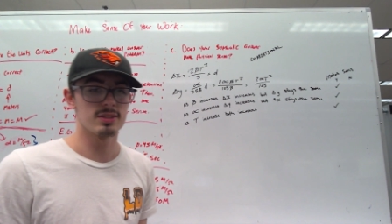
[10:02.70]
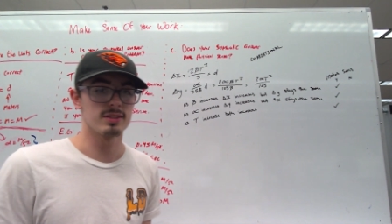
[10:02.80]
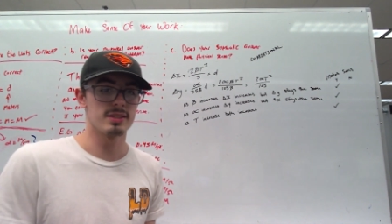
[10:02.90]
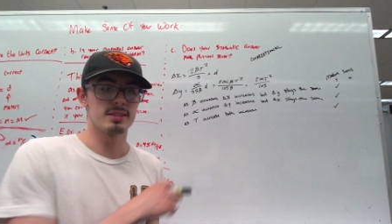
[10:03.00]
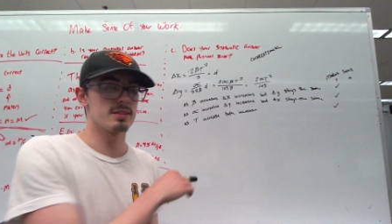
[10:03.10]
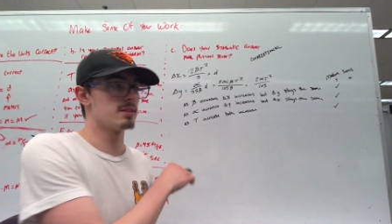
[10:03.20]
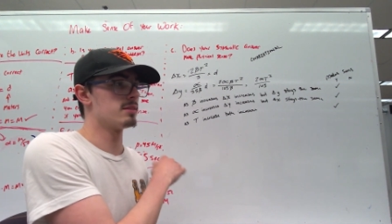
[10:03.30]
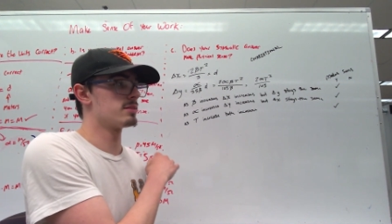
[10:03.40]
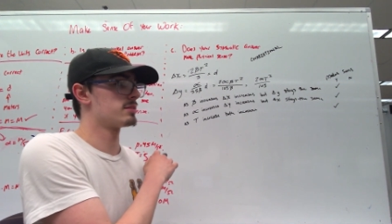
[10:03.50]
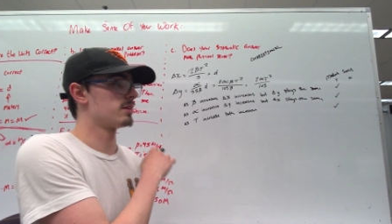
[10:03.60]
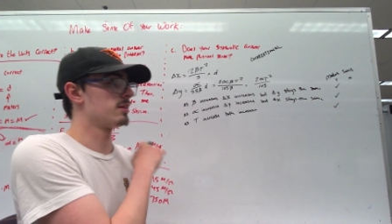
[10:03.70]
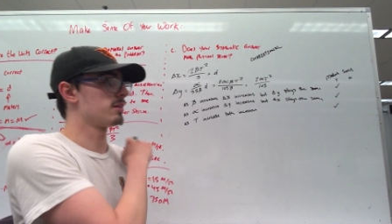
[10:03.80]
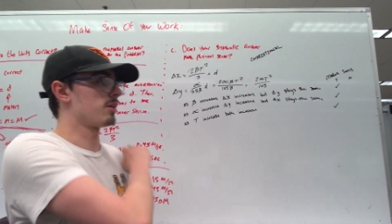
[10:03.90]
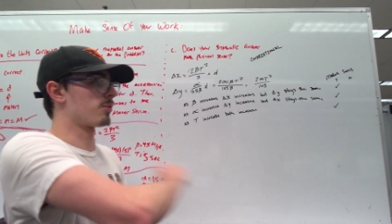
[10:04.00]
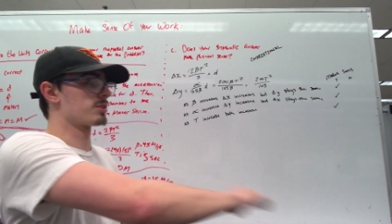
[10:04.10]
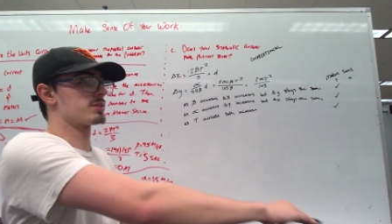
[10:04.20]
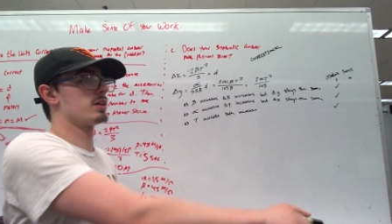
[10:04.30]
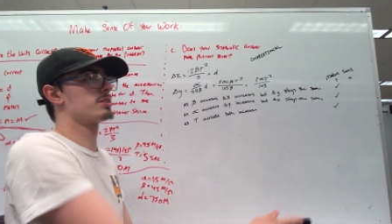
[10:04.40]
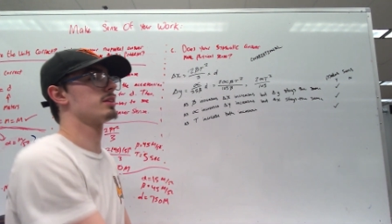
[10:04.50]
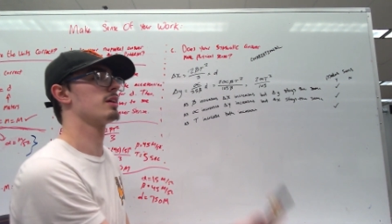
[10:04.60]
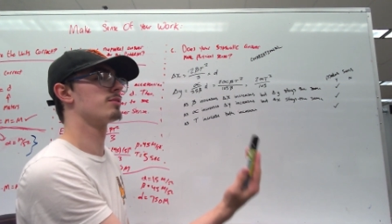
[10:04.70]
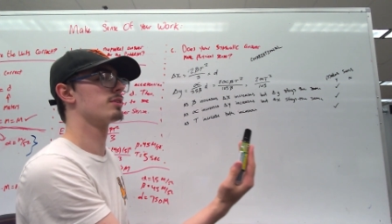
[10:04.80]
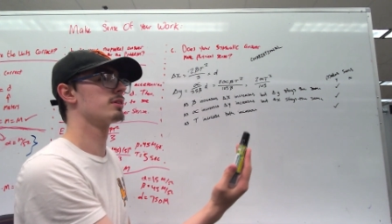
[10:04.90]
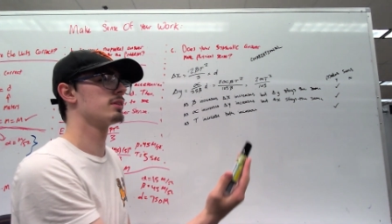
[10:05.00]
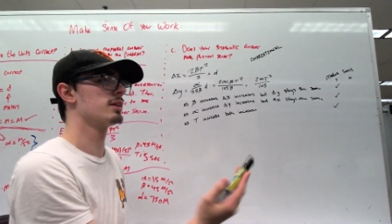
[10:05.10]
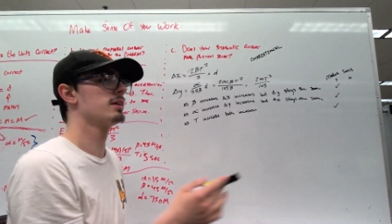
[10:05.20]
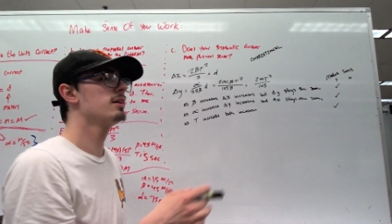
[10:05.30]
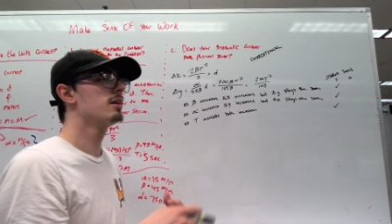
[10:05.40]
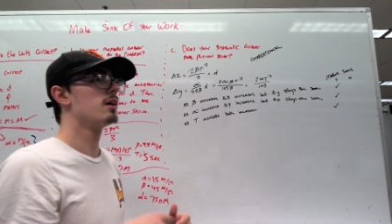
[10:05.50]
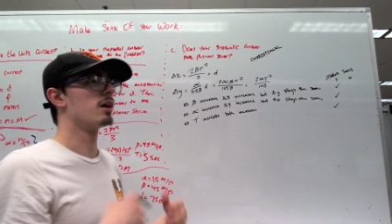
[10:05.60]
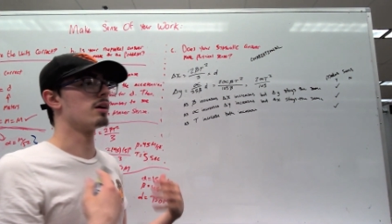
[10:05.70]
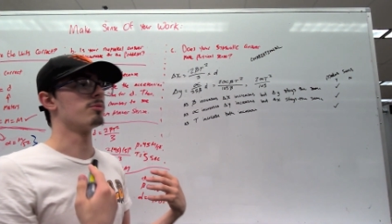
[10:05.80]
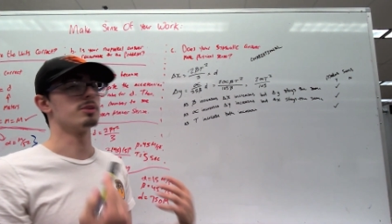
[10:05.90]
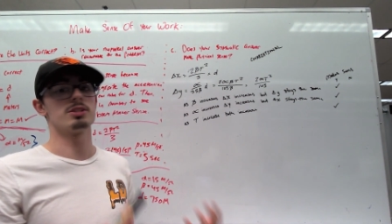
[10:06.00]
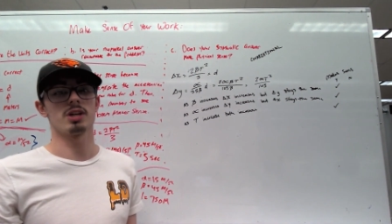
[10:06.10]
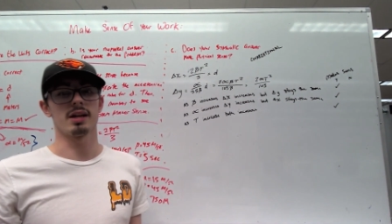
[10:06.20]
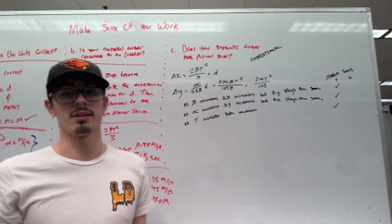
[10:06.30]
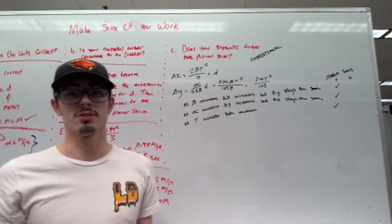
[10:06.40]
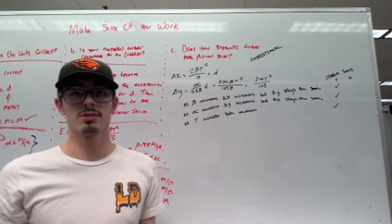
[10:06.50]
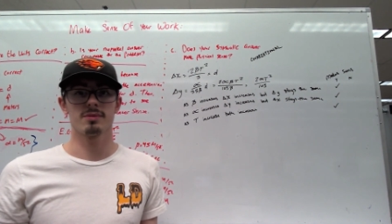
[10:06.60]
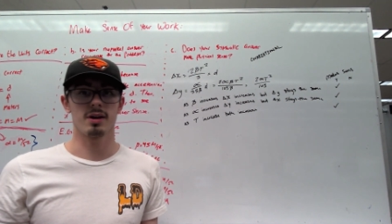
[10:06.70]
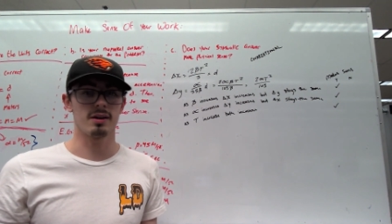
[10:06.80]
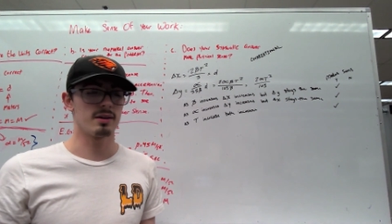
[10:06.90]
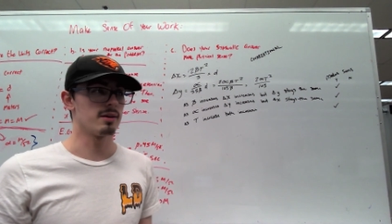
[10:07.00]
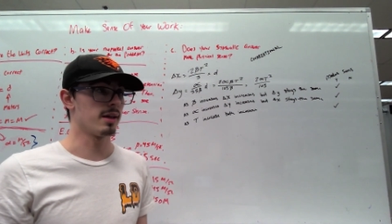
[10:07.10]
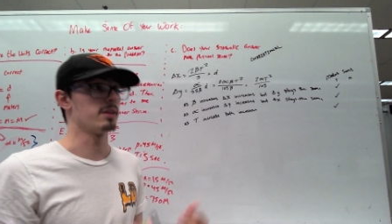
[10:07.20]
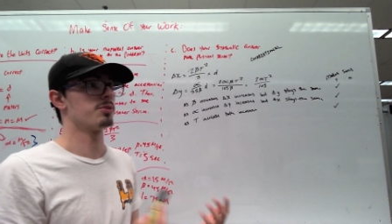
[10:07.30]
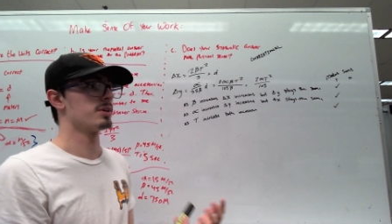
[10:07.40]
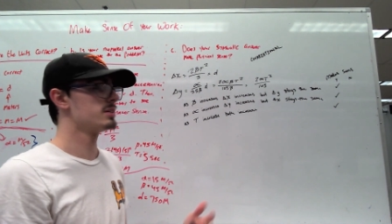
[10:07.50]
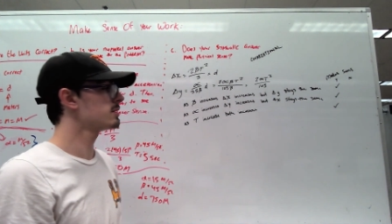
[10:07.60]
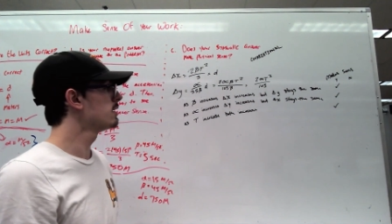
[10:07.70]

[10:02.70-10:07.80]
in distance horizontally and vertically would change, increase,